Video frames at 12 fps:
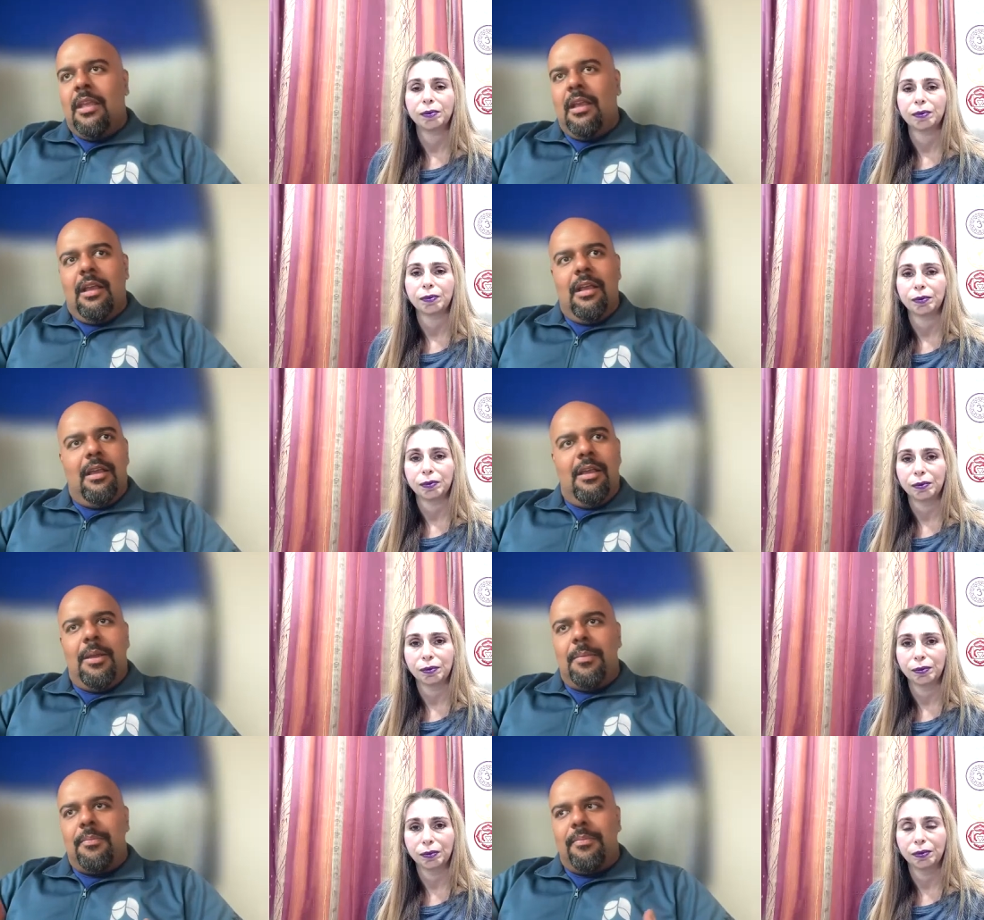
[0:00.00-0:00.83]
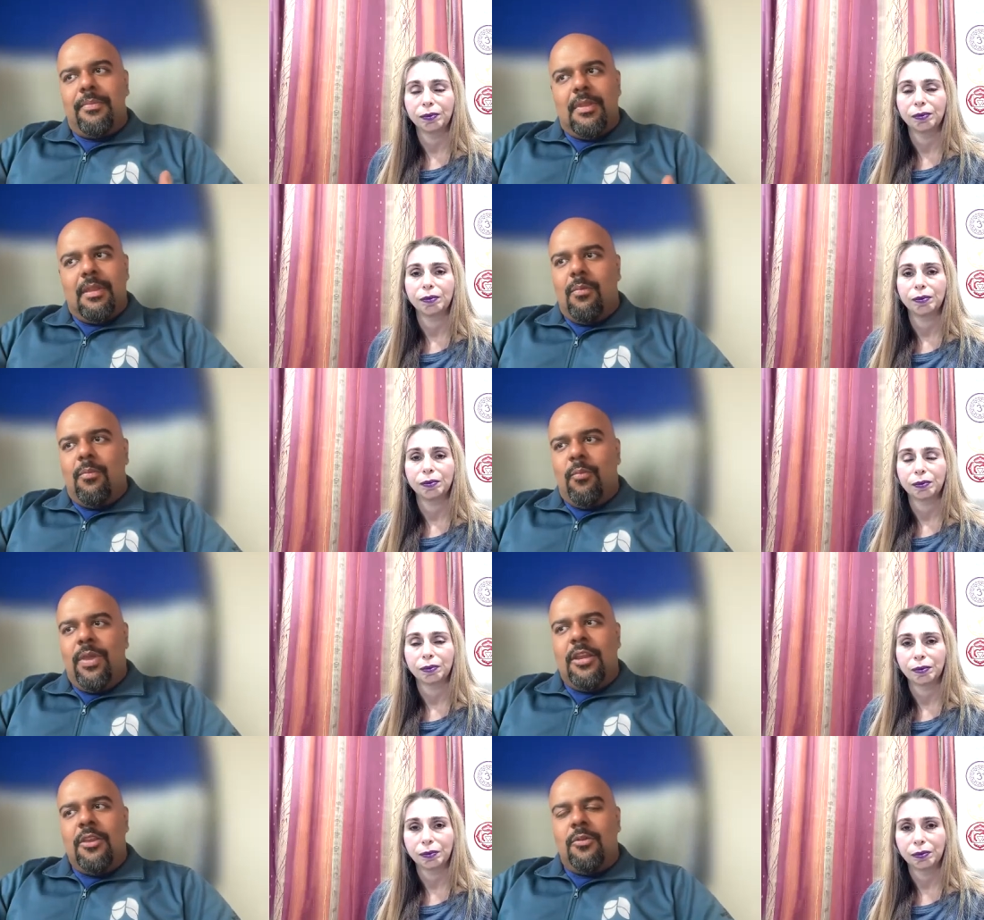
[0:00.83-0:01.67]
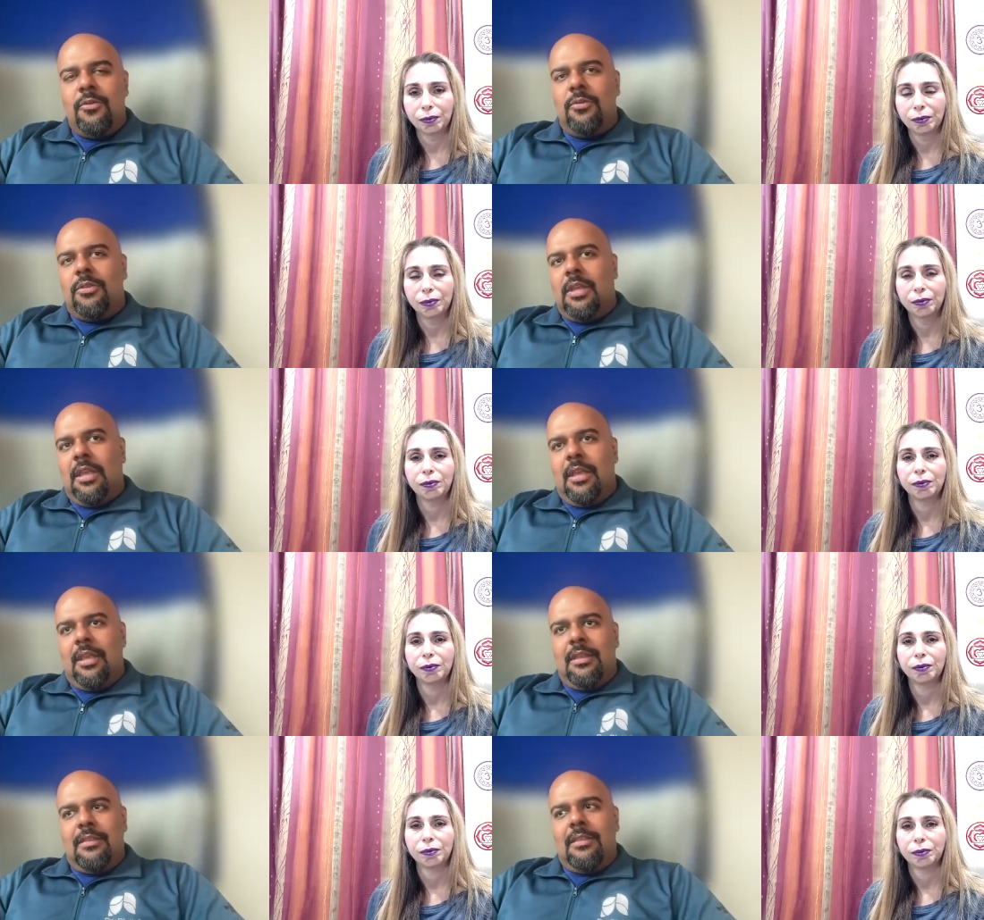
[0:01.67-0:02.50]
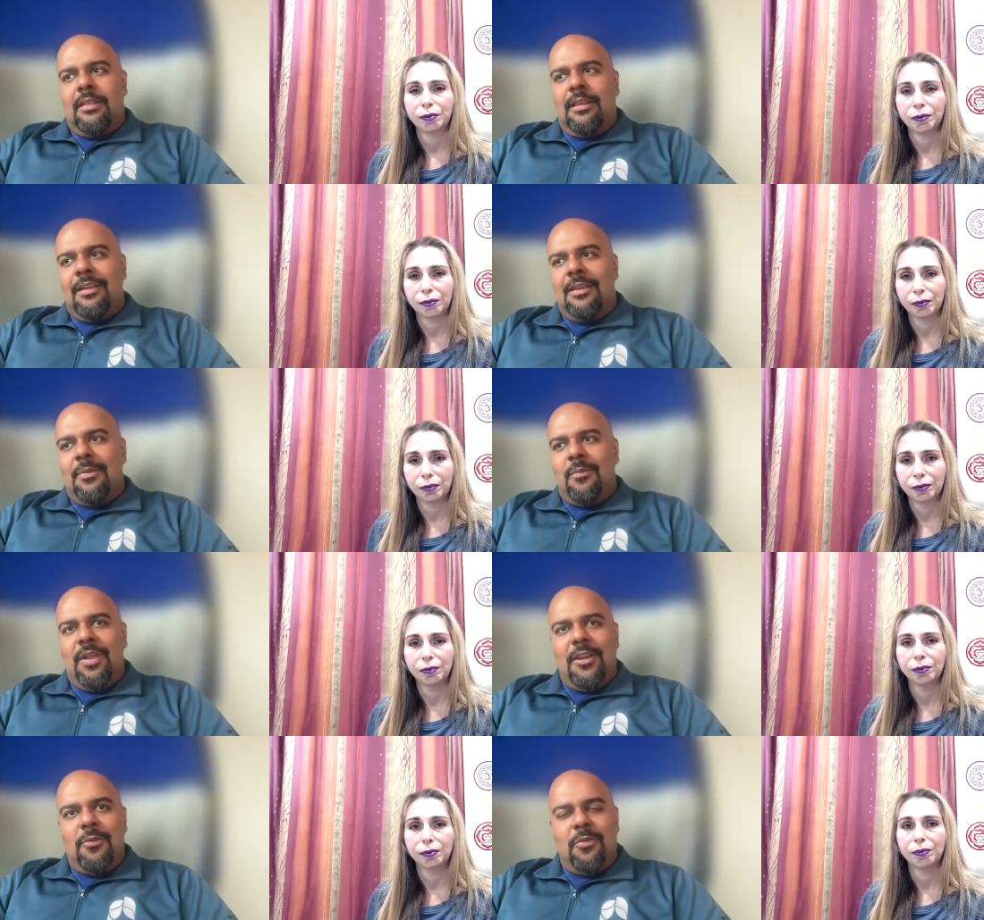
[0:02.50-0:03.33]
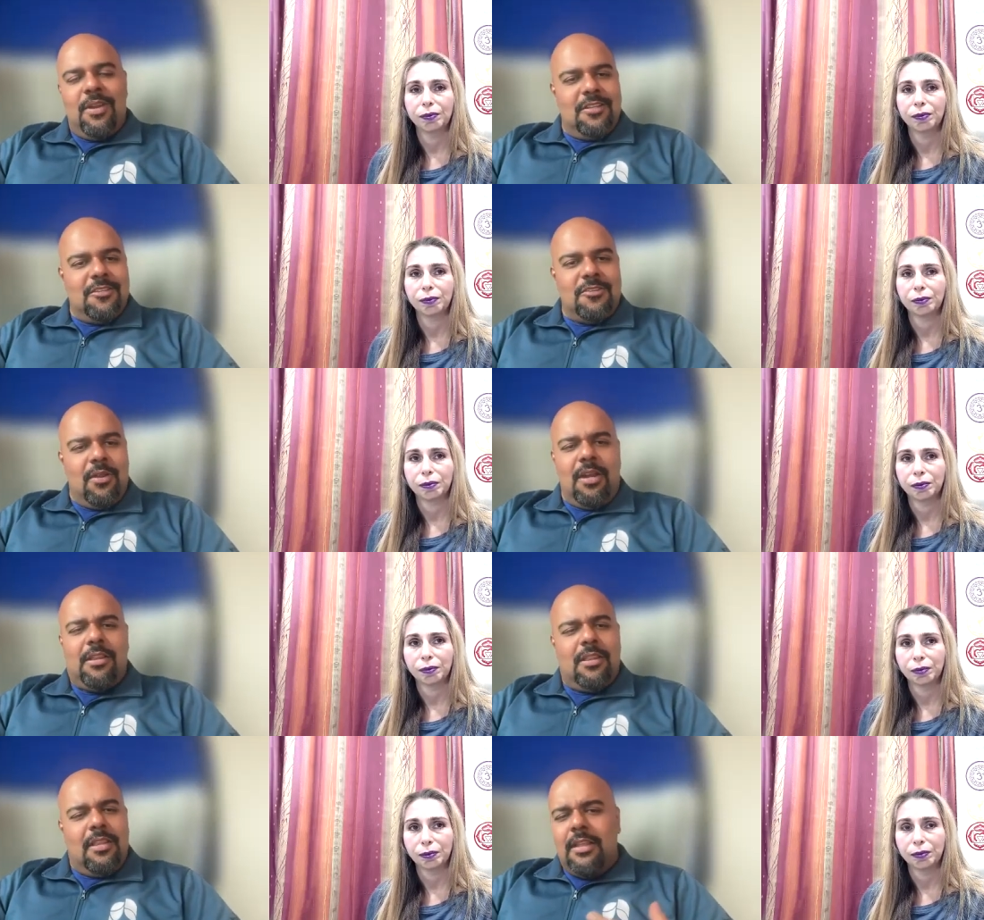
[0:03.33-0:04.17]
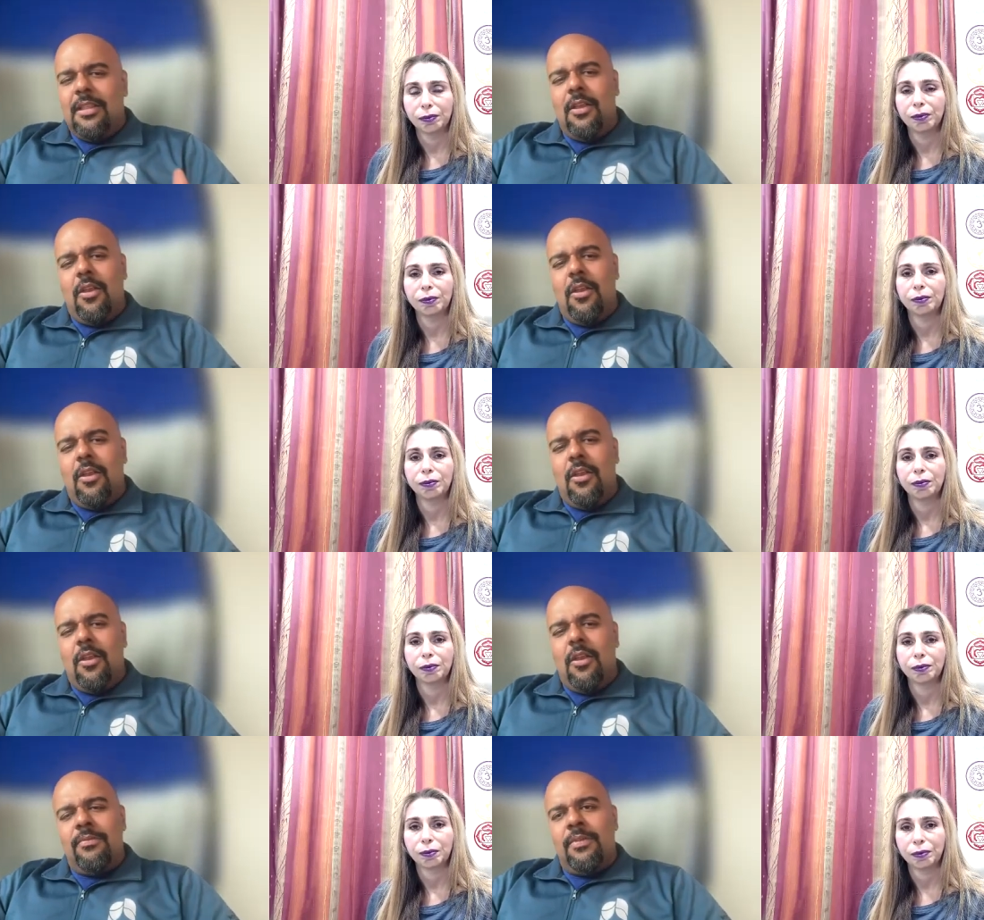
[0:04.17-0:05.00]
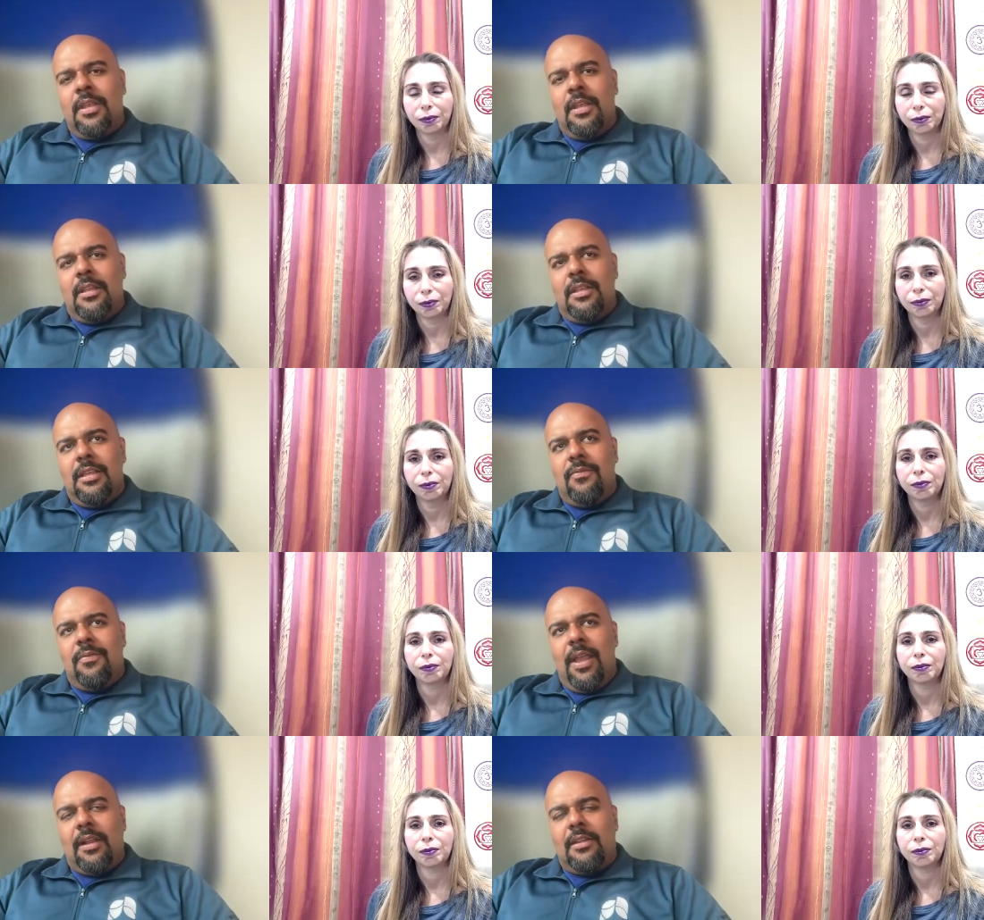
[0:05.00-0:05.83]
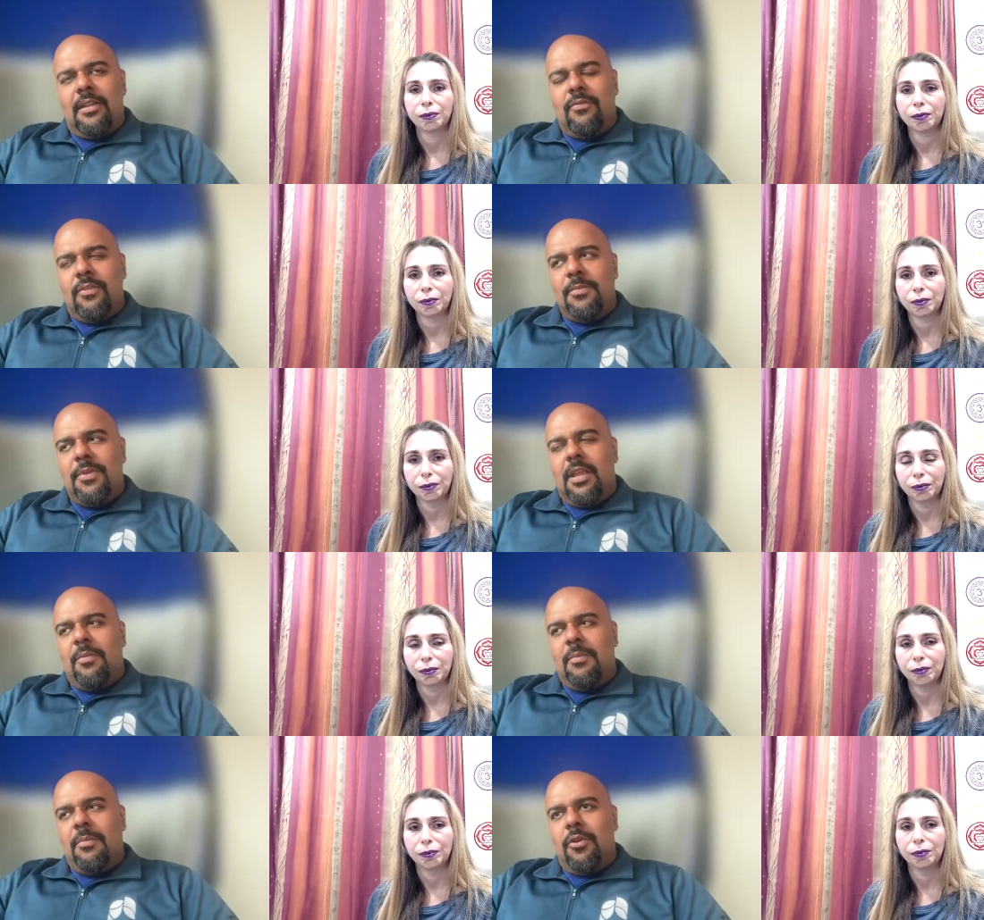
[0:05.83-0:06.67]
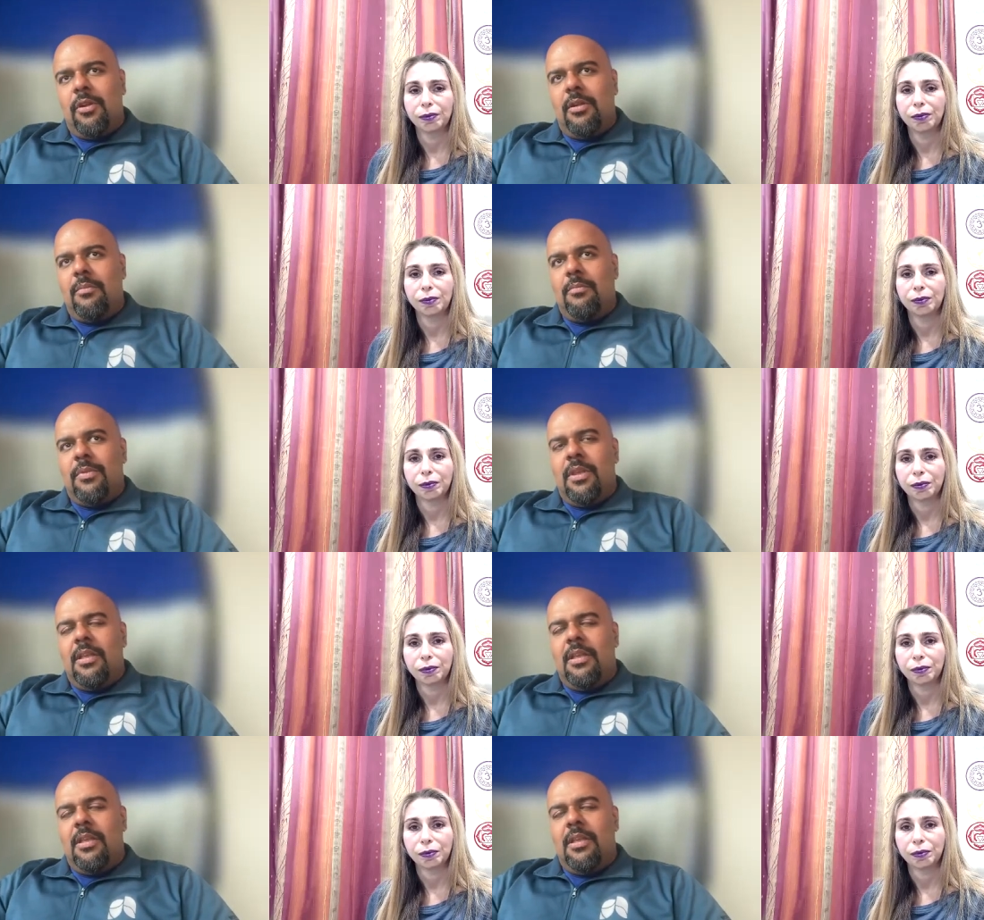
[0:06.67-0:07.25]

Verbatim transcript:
Speaker 1: Uh, when you do things, uh, when do you rest your gut? They're, they're, all of these factors which become important.